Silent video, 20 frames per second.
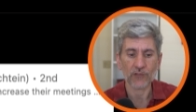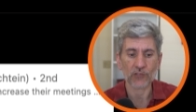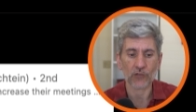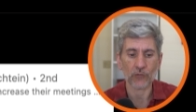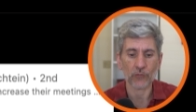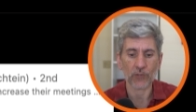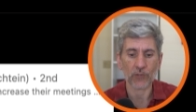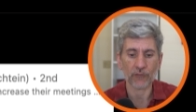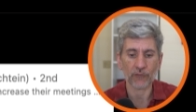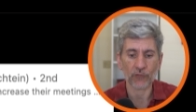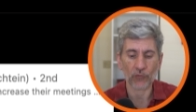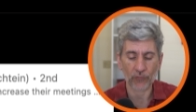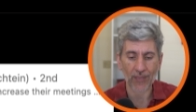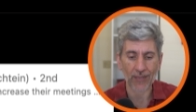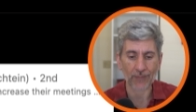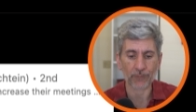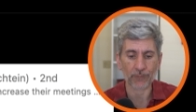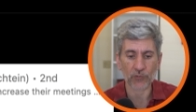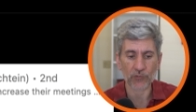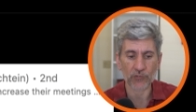So if you're
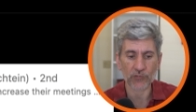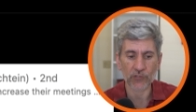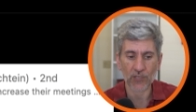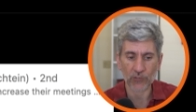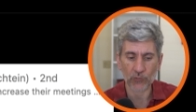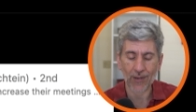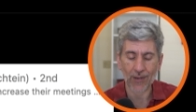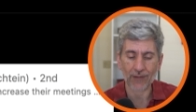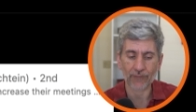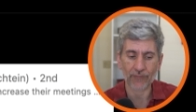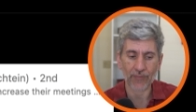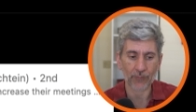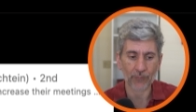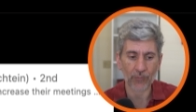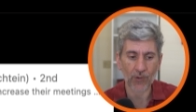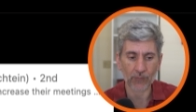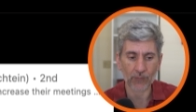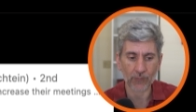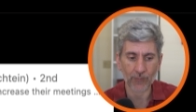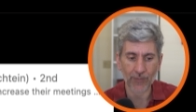that person and you have that
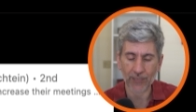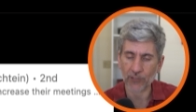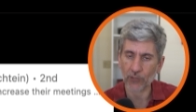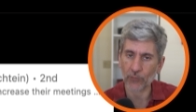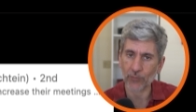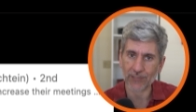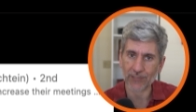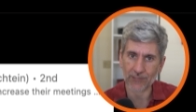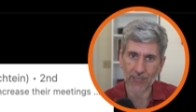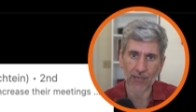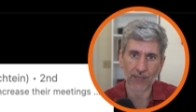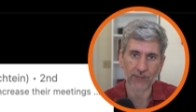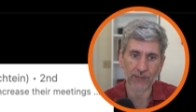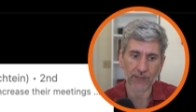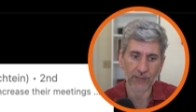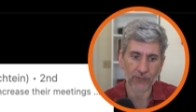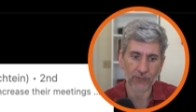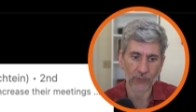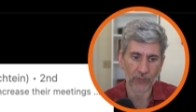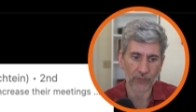problem, I know
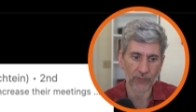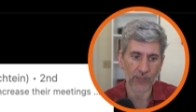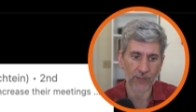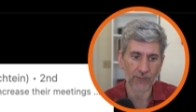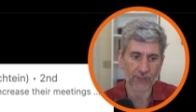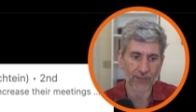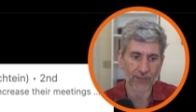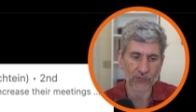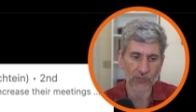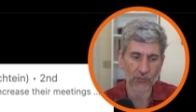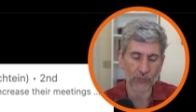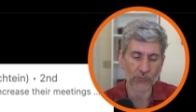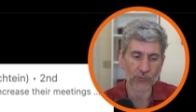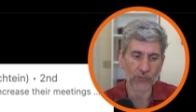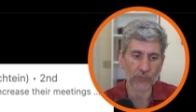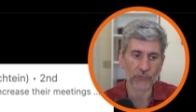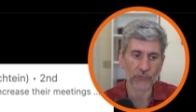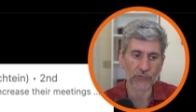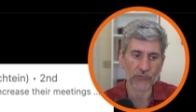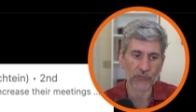exactly what you're thinking about. So
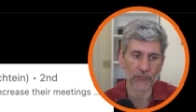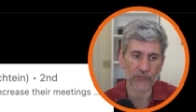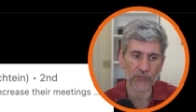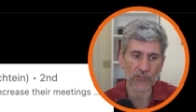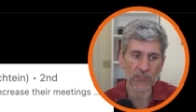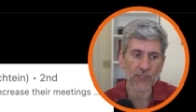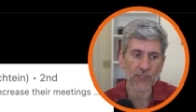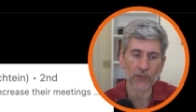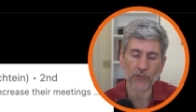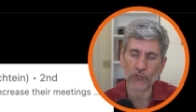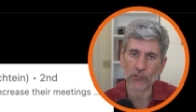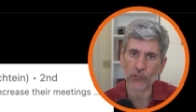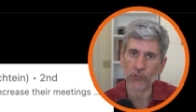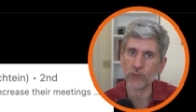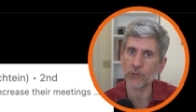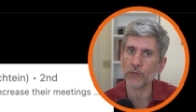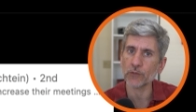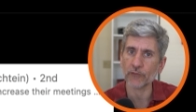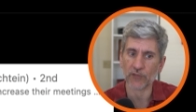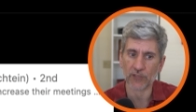you'll see here
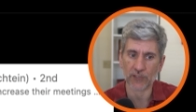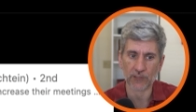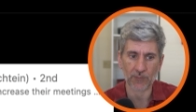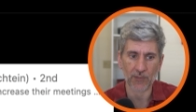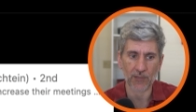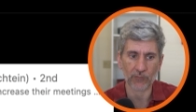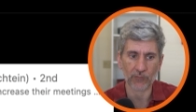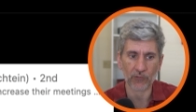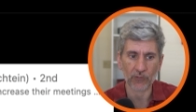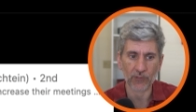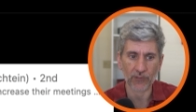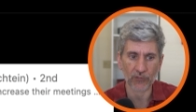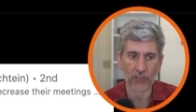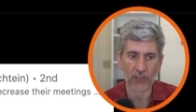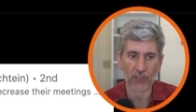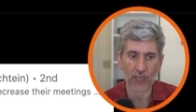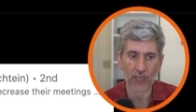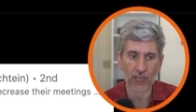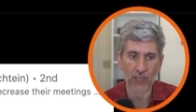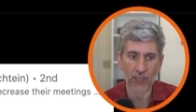2 of these people have
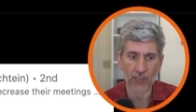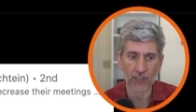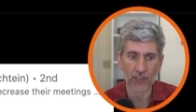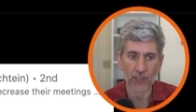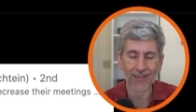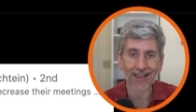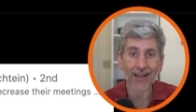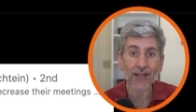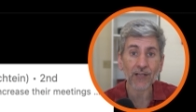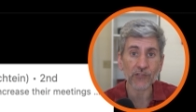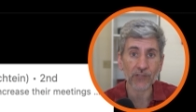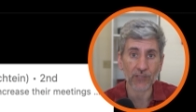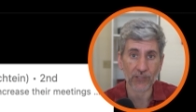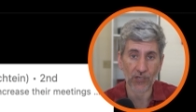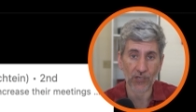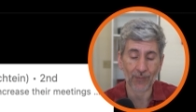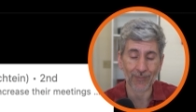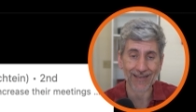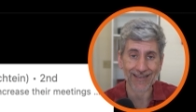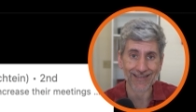done an excellent
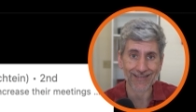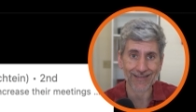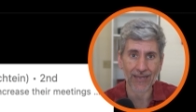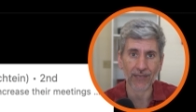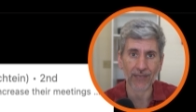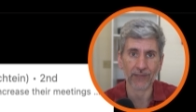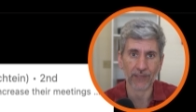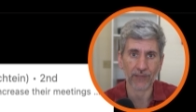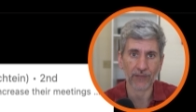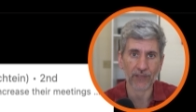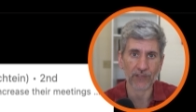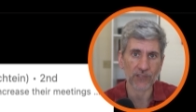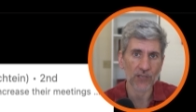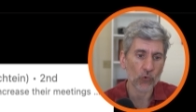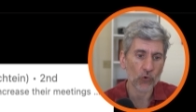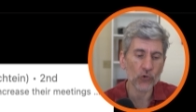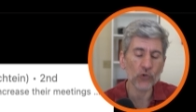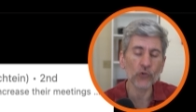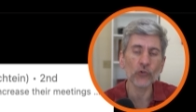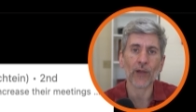job at nailing this.
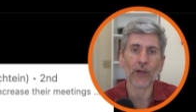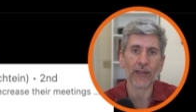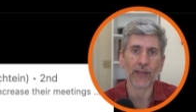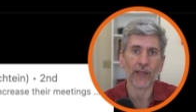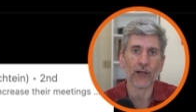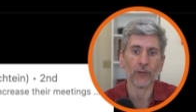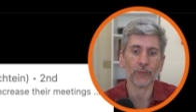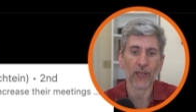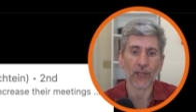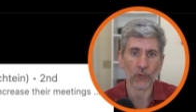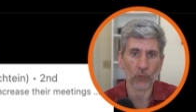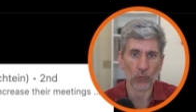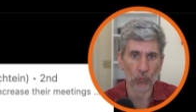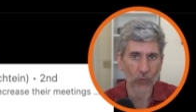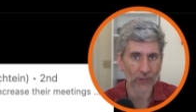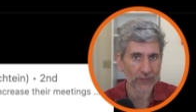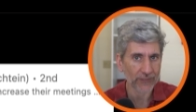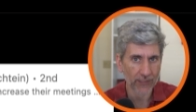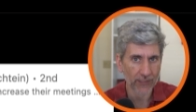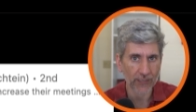Who do I help and
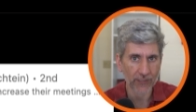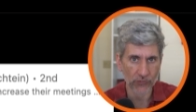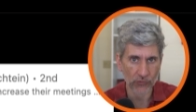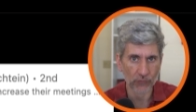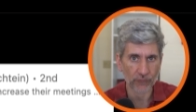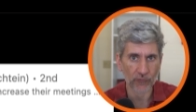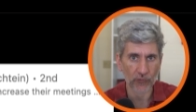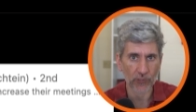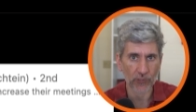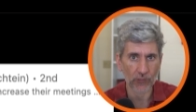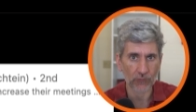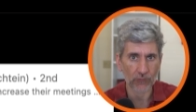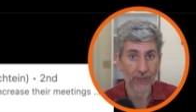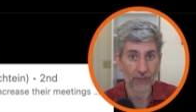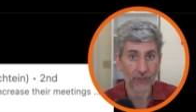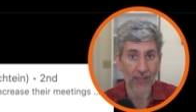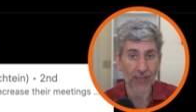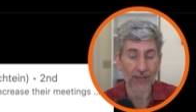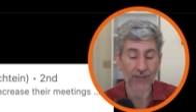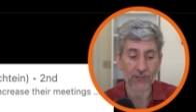what can I do for you?
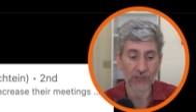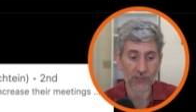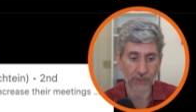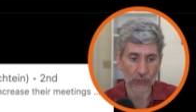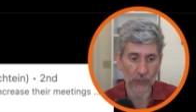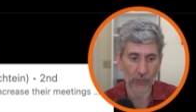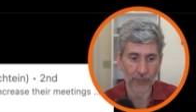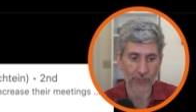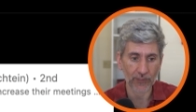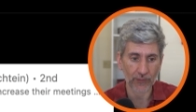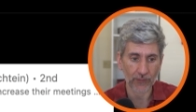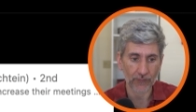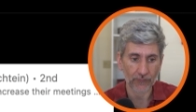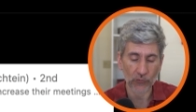That is the formula.